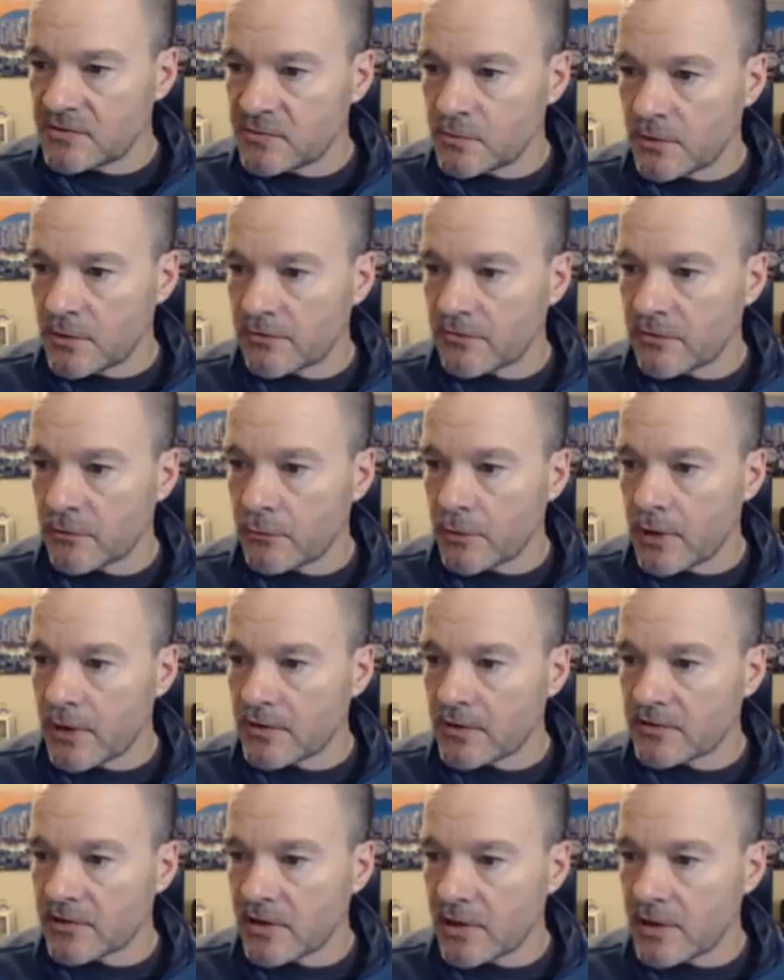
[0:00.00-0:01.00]
this is one of the
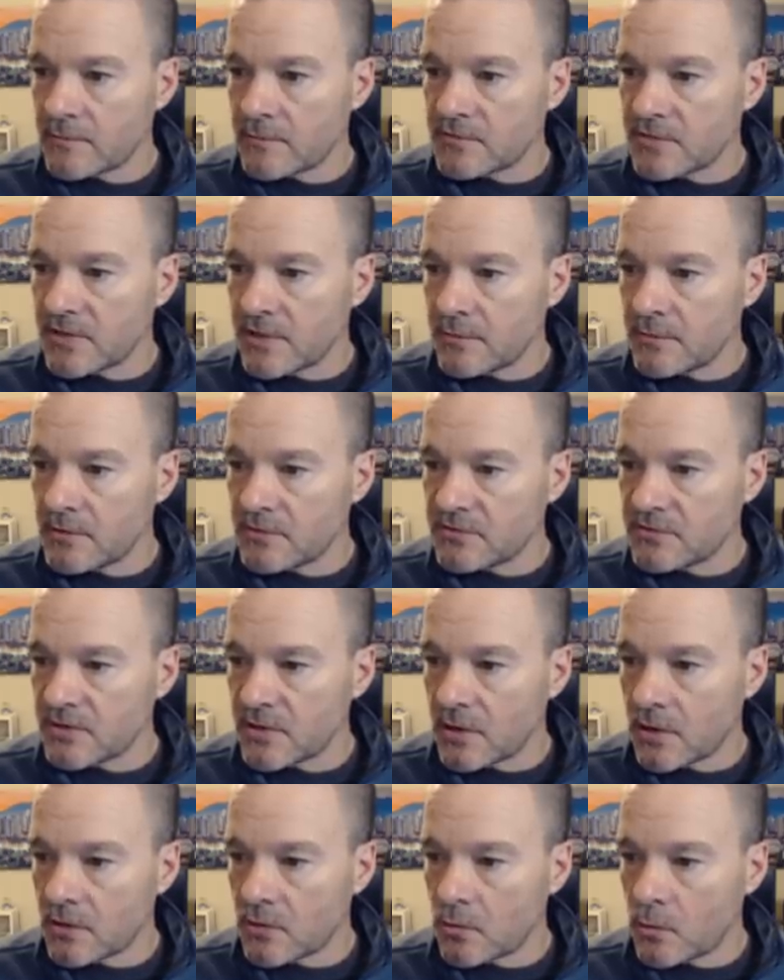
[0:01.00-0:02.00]
rare times that I'm
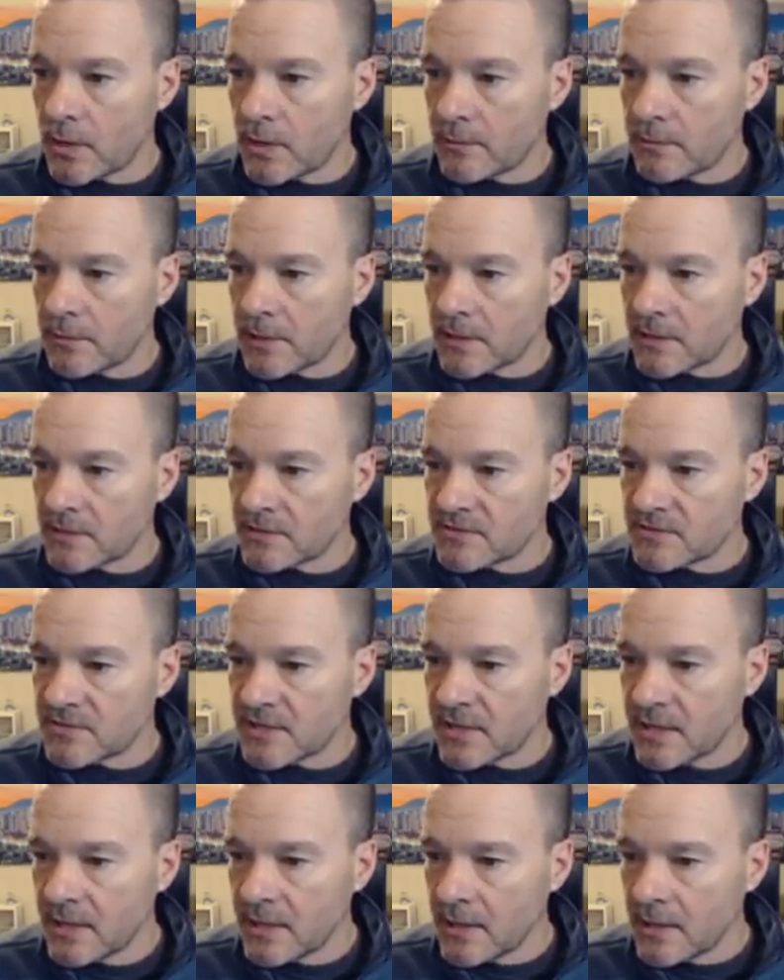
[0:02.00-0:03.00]
using auto white
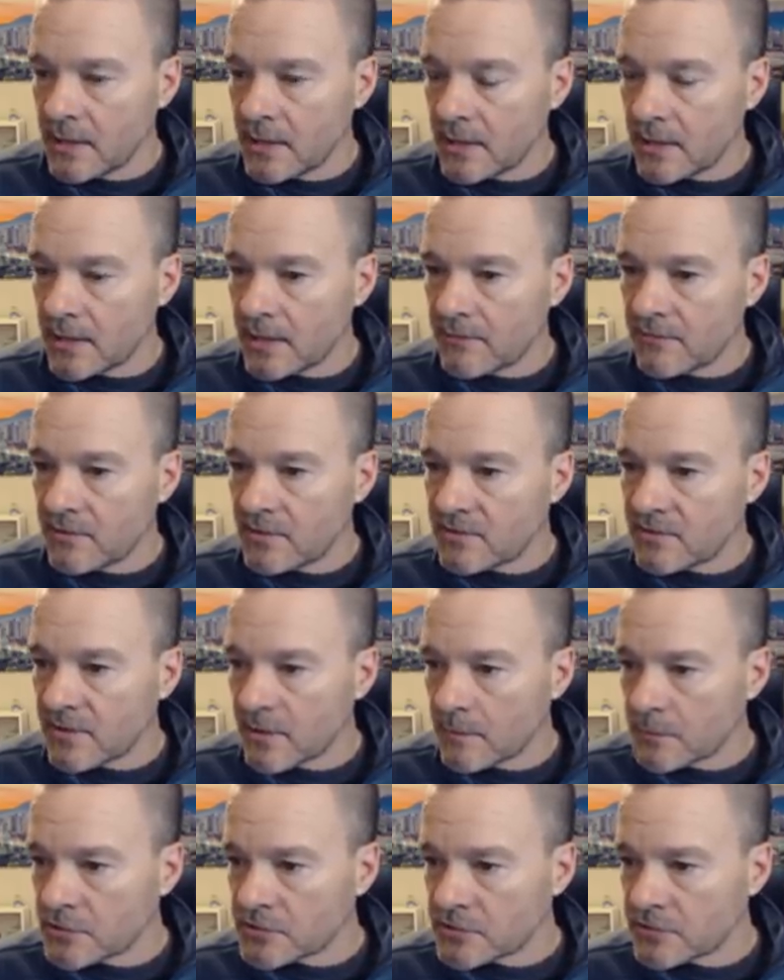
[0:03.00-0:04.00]
balance. It gave it a
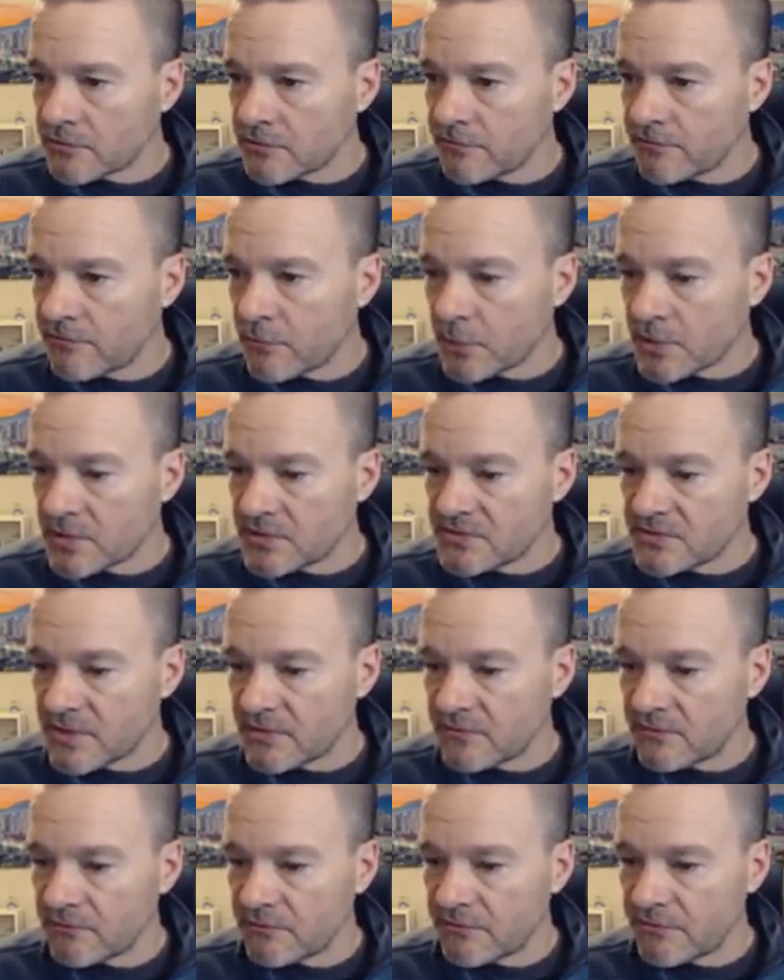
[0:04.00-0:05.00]
temperature of
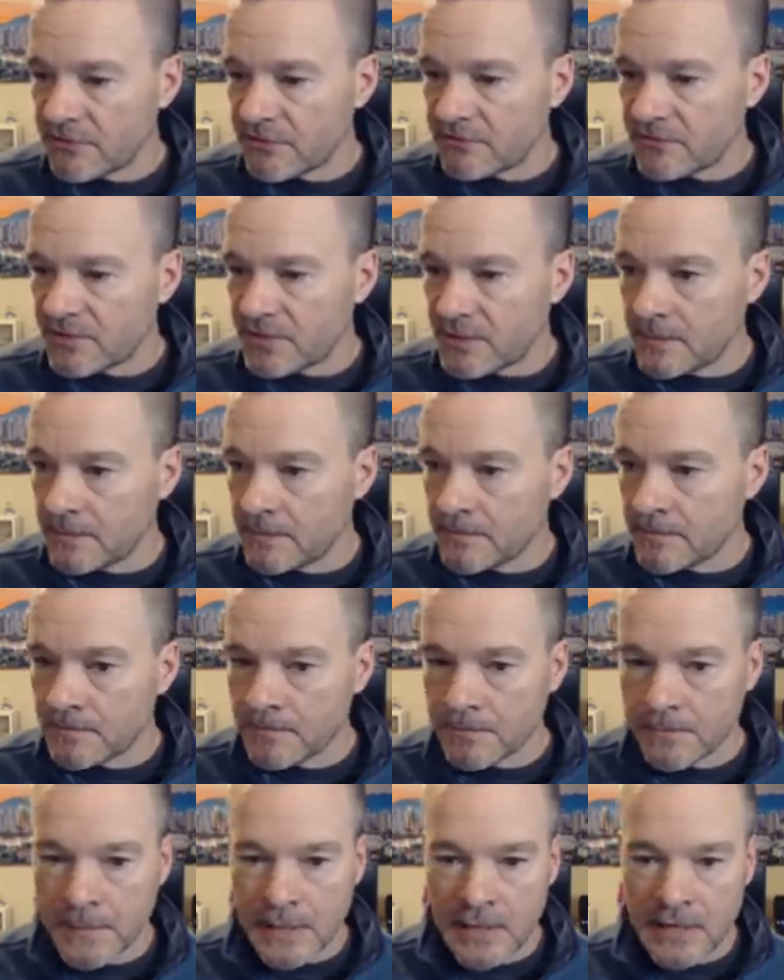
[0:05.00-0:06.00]
forty-seven fifty.
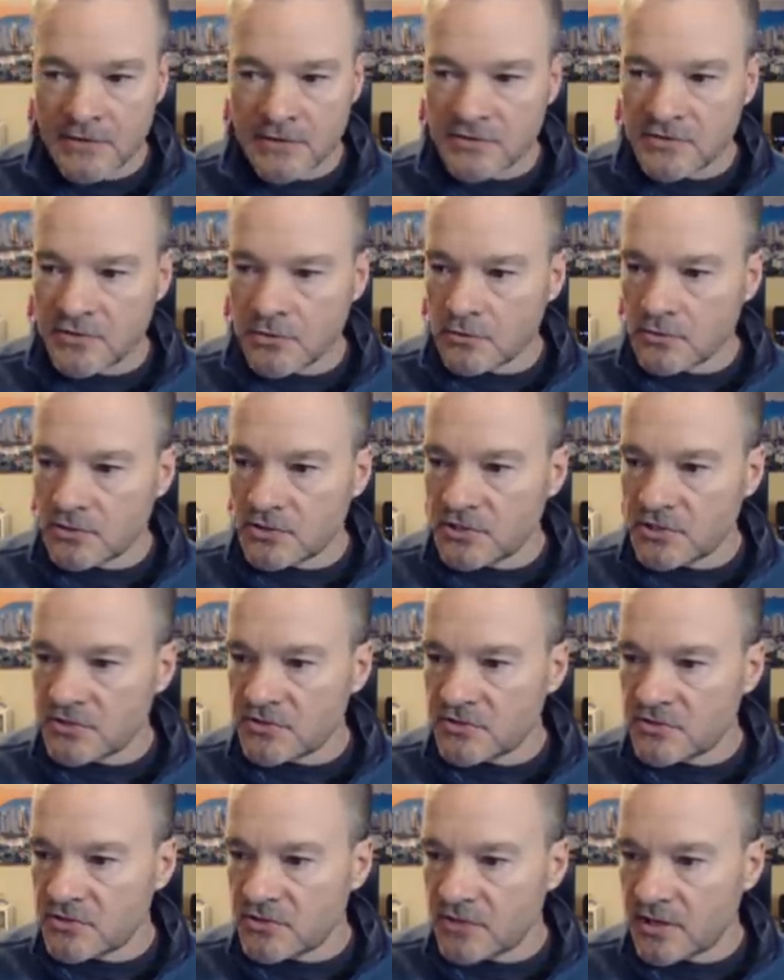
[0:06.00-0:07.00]
So
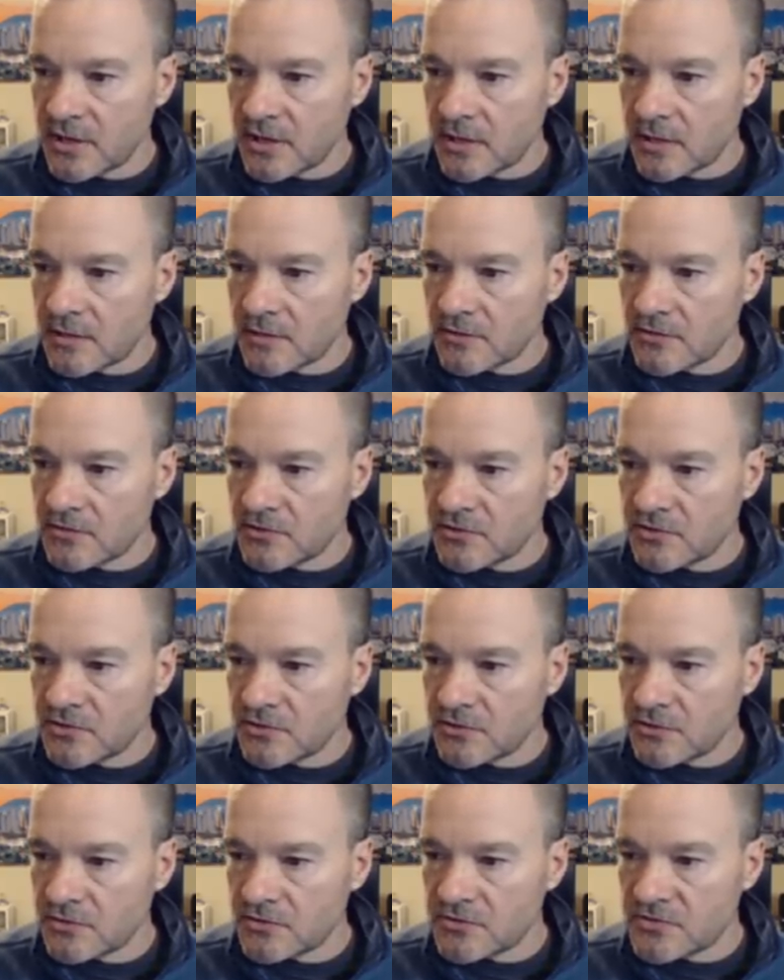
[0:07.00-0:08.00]
just uh,
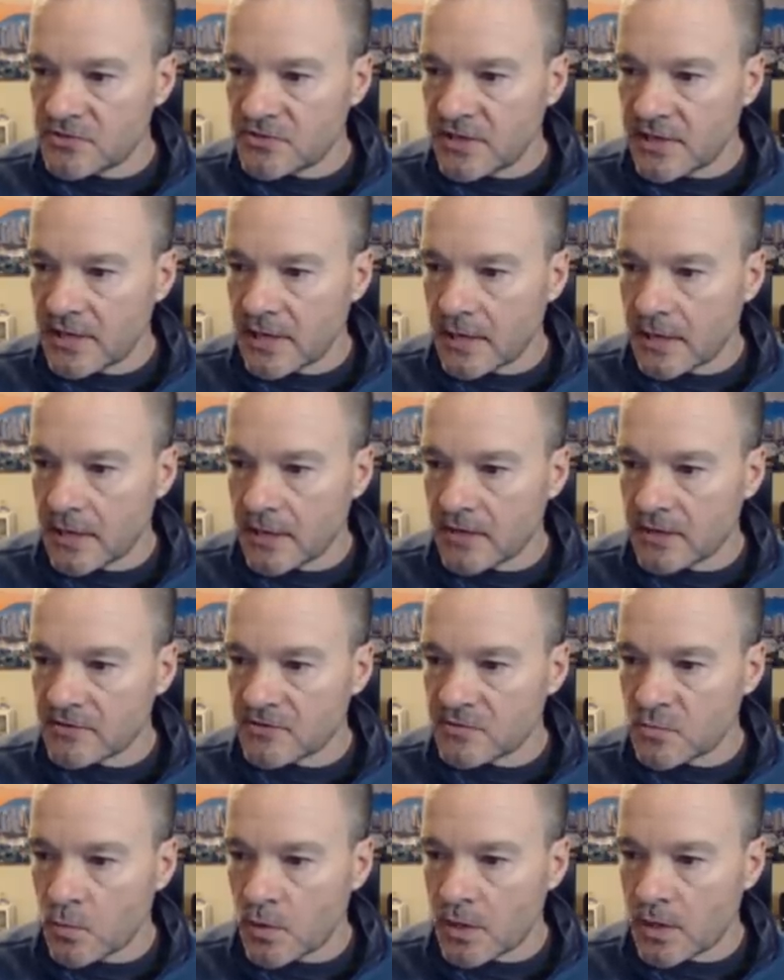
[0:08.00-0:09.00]
to see
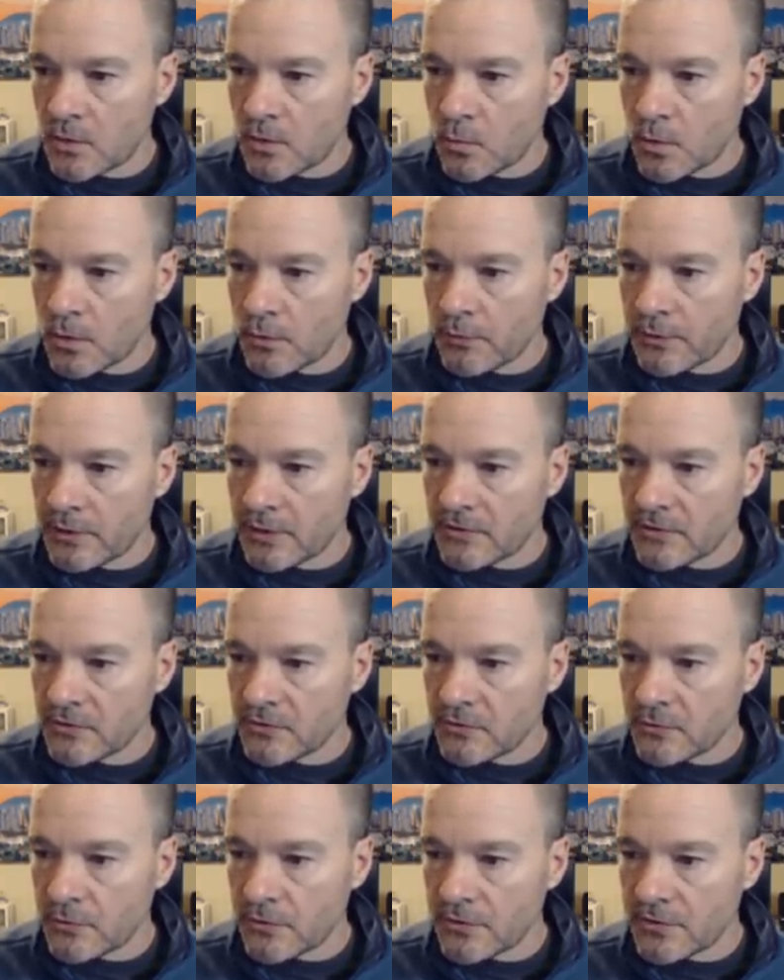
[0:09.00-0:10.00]
as well what we
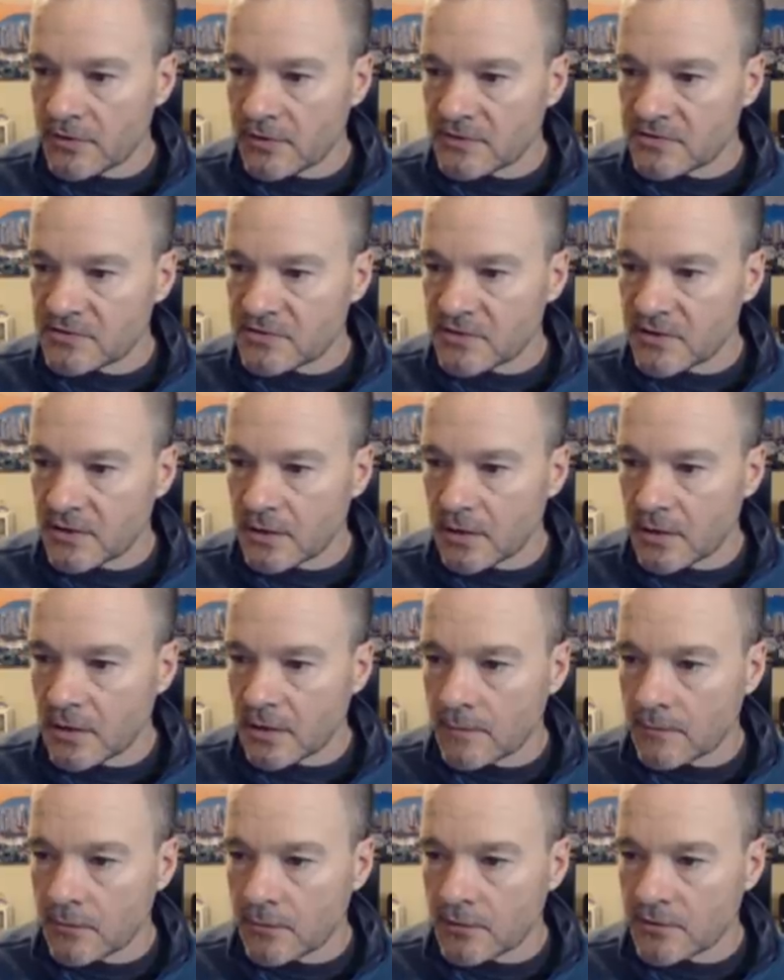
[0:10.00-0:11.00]
can do with this,
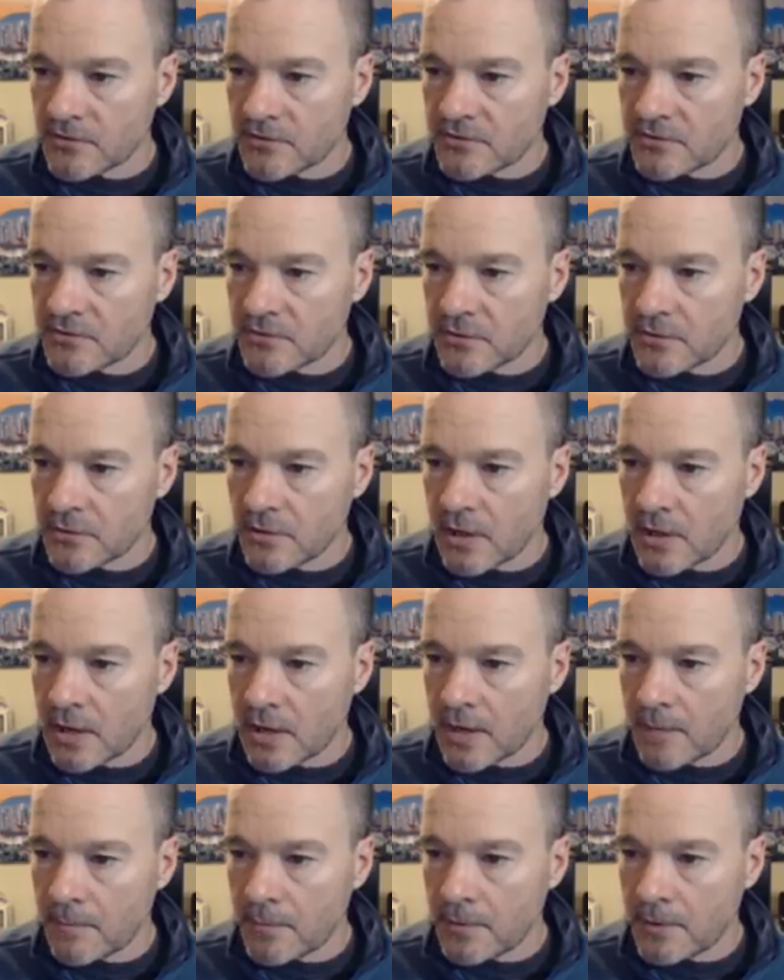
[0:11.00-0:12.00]
I'm going to turn
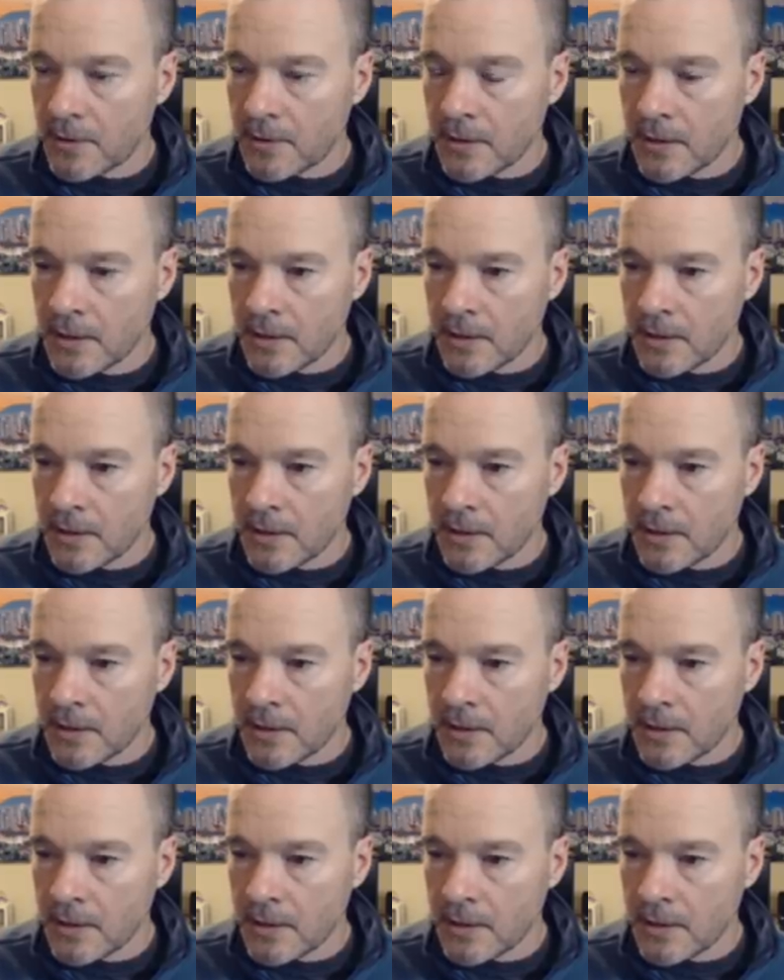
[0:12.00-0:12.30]
up